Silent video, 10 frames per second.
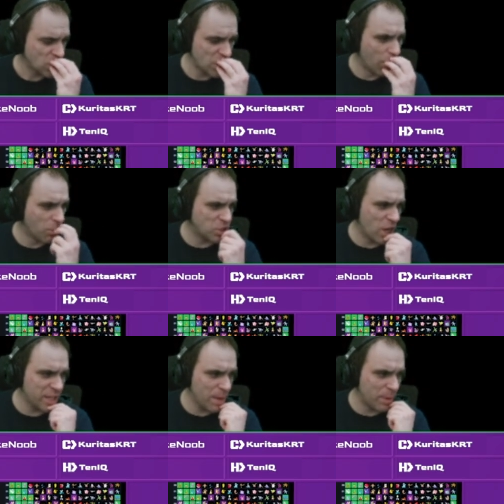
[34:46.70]
So yeah, when we're
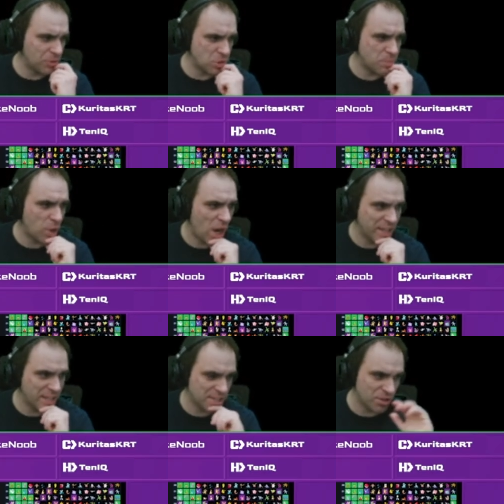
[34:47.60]
talking about those
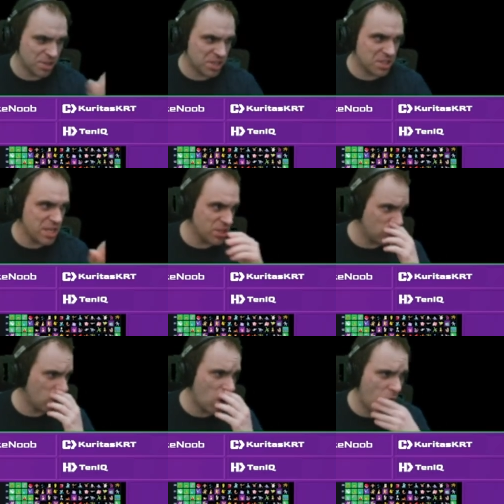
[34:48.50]
pockets, there's a
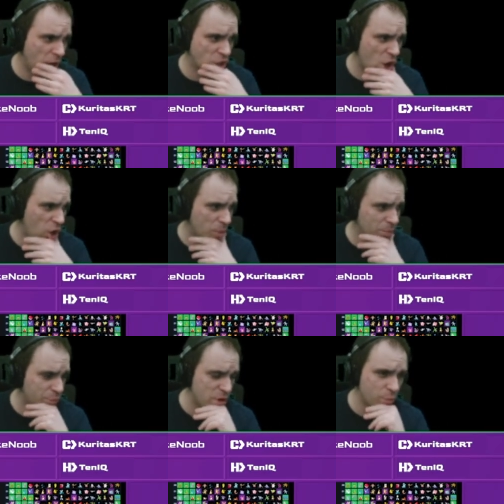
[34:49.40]
Sneasel on column
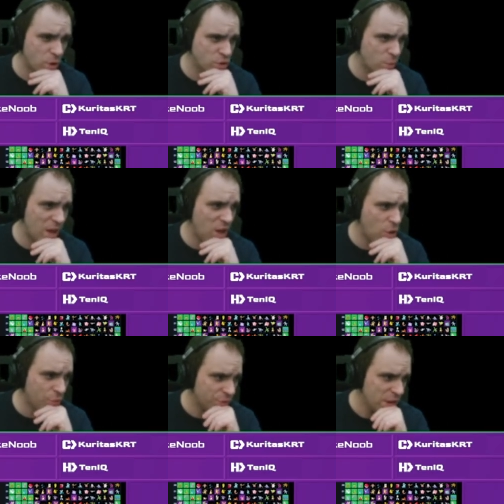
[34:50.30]
3, row
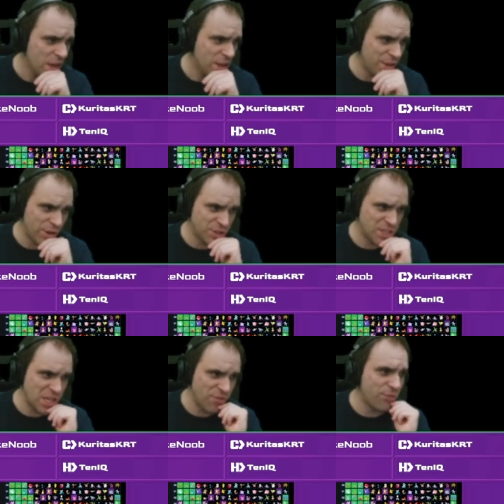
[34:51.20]
12. There's
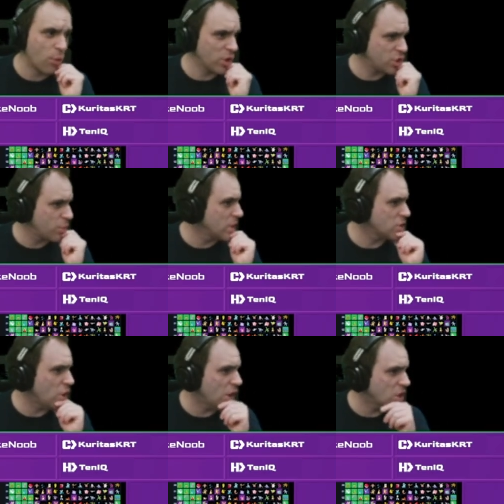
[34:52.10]
the
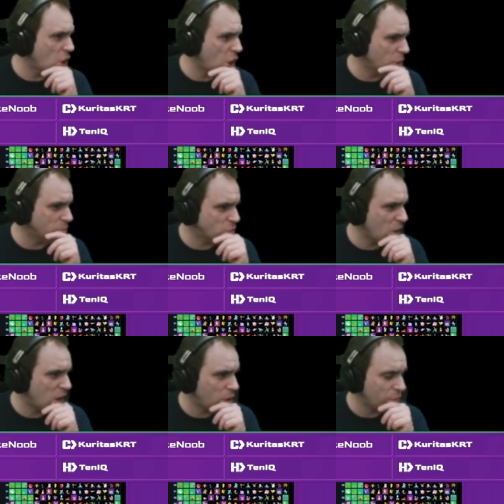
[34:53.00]
Fortress on column
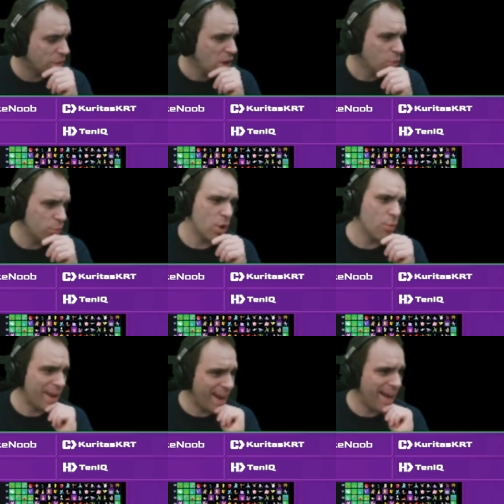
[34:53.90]
12, row
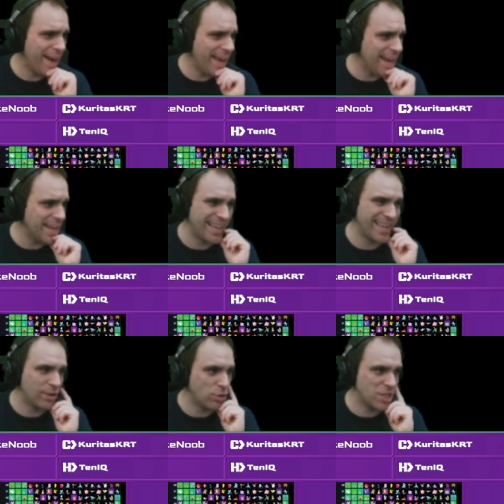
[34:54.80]
9.
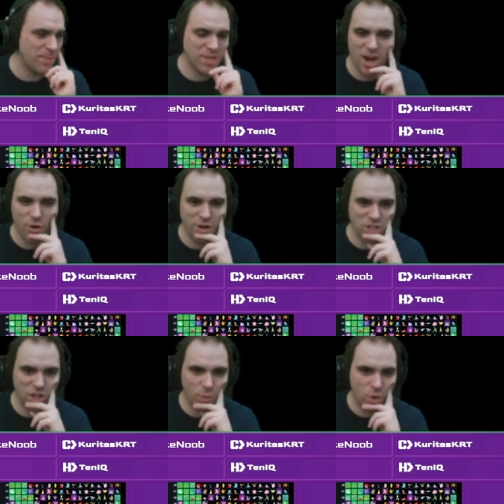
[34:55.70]
Like, those types of areas
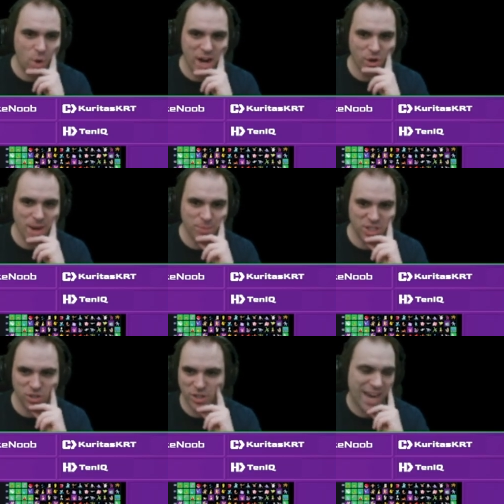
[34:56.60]
are going to require a
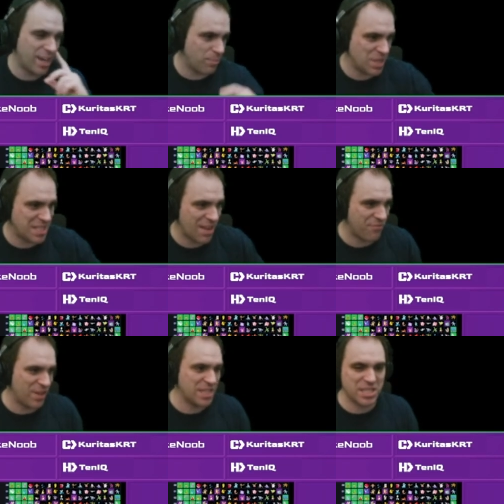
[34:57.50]
particular kind of piece
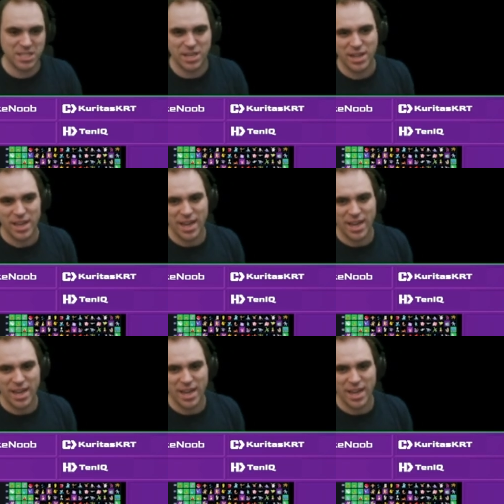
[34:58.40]
that fits.